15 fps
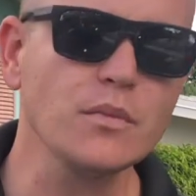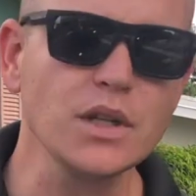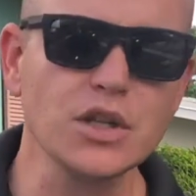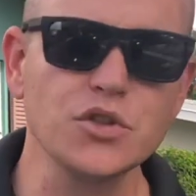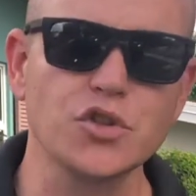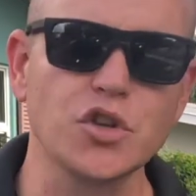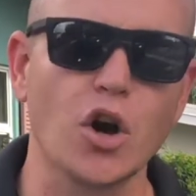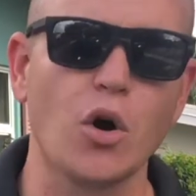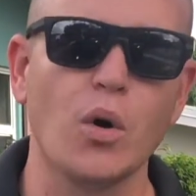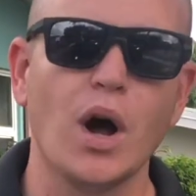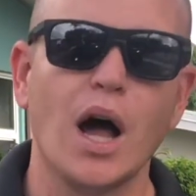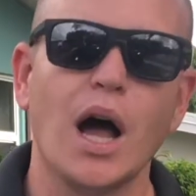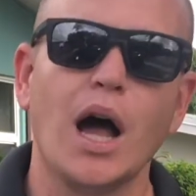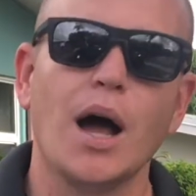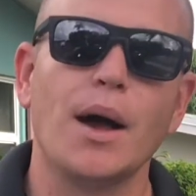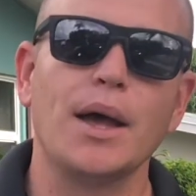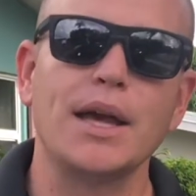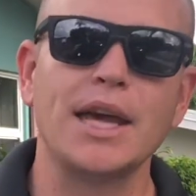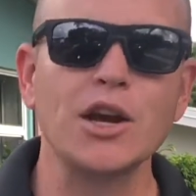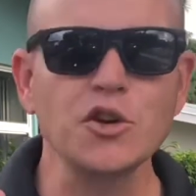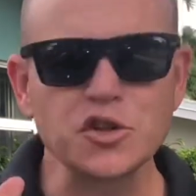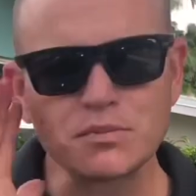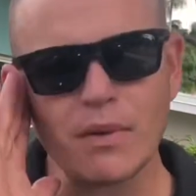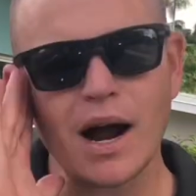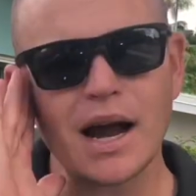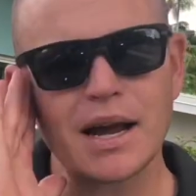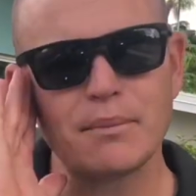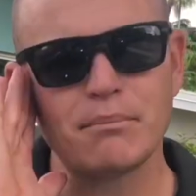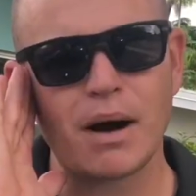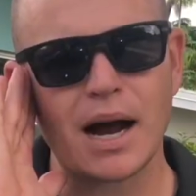So here's my
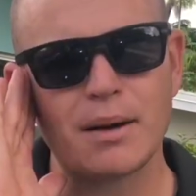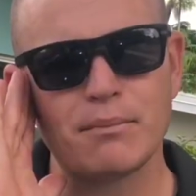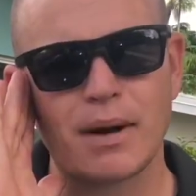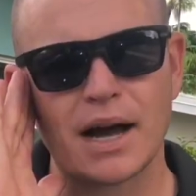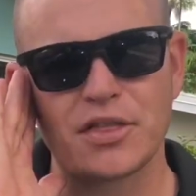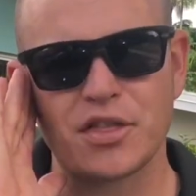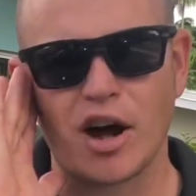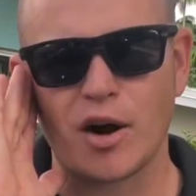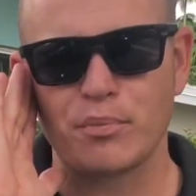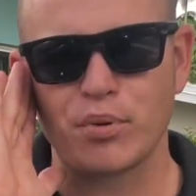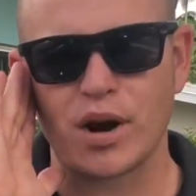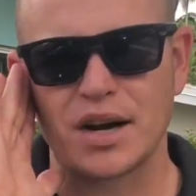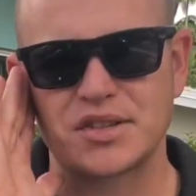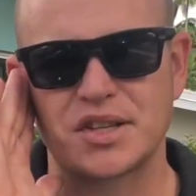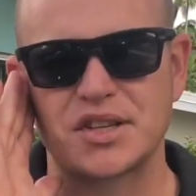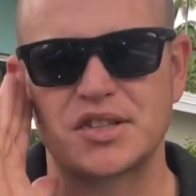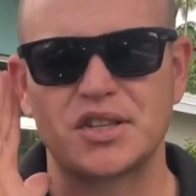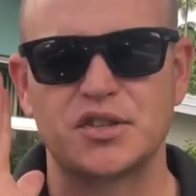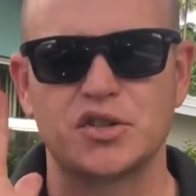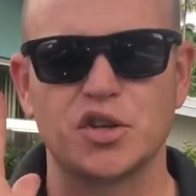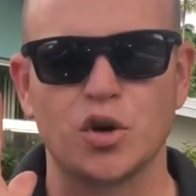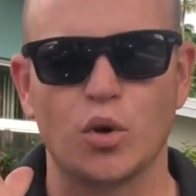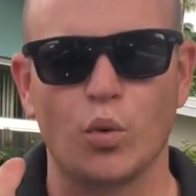thought process into